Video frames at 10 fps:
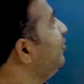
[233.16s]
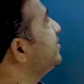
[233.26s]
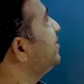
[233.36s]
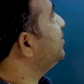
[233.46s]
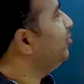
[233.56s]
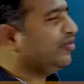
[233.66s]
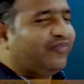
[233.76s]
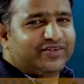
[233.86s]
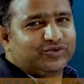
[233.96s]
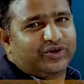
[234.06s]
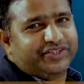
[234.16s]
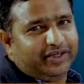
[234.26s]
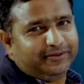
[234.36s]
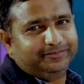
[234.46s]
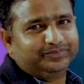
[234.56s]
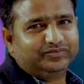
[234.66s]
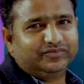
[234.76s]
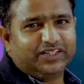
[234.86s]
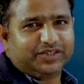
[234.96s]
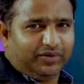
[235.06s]
we discuss about first question,
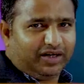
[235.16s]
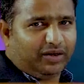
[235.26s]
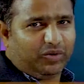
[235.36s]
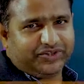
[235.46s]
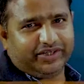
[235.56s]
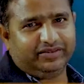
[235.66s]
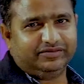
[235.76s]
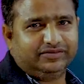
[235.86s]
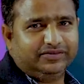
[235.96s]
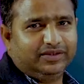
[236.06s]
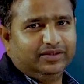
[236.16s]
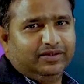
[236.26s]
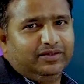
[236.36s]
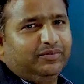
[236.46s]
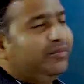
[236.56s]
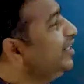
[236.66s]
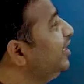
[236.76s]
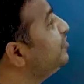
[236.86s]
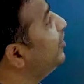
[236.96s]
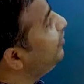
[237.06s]
just model question, but
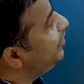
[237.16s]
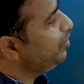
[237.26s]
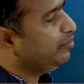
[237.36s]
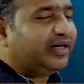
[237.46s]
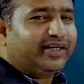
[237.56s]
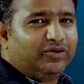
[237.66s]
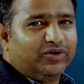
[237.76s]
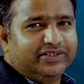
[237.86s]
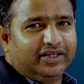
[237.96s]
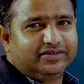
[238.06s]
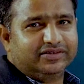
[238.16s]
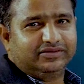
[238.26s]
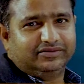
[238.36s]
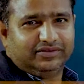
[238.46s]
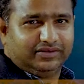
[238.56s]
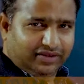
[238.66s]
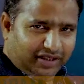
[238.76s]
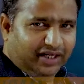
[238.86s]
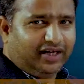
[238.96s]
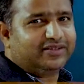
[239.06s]
it is very important questions
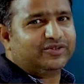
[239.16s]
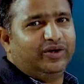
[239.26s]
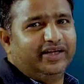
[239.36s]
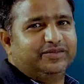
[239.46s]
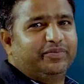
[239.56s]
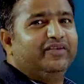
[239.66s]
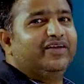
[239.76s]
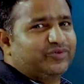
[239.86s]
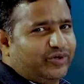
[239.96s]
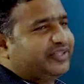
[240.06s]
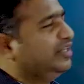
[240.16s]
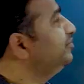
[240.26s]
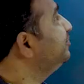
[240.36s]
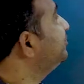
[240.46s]
and also it is previous question.